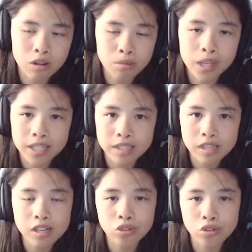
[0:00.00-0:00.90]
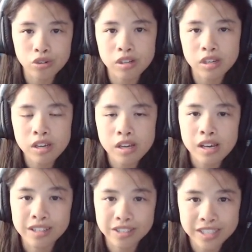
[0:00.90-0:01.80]
Hope you guys did enjoy, and
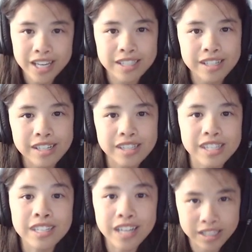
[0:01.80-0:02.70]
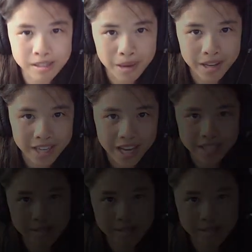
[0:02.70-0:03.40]
I'll see you guys in the next podcast.